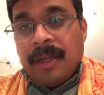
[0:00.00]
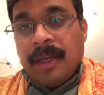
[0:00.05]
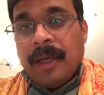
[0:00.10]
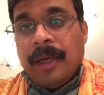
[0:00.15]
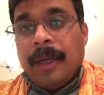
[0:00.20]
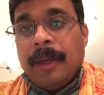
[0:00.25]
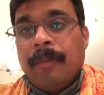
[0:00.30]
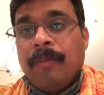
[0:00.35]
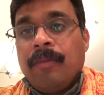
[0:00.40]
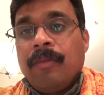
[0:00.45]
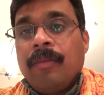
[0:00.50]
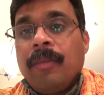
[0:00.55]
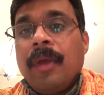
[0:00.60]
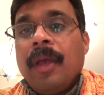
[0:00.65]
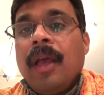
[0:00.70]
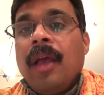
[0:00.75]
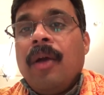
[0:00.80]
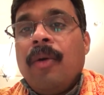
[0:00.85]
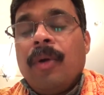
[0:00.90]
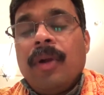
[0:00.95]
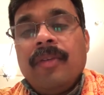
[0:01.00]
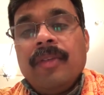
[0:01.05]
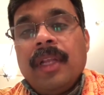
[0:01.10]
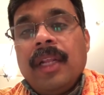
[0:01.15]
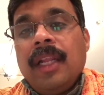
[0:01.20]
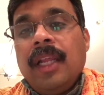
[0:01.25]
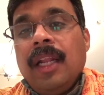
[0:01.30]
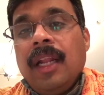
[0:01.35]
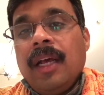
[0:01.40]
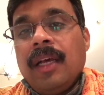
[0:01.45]
One of the
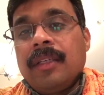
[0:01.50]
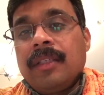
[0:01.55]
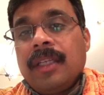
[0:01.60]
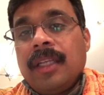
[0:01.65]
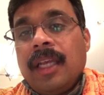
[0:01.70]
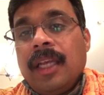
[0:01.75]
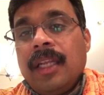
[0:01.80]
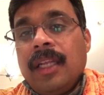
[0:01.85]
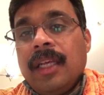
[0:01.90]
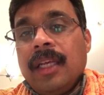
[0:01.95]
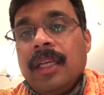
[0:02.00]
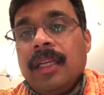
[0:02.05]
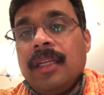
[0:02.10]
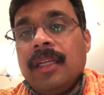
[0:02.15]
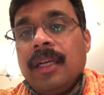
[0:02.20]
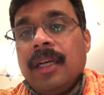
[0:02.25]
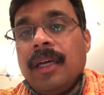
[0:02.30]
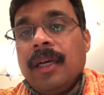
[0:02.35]
leelas that he did,